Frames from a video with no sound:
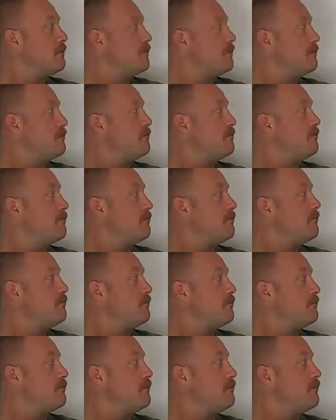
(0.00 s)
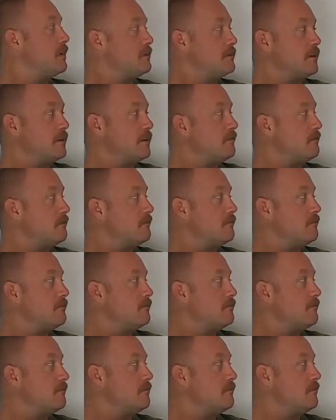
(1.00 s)
Yeah, fair. That's it.
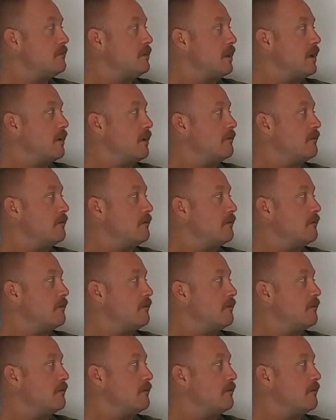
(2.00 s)
No, strawberry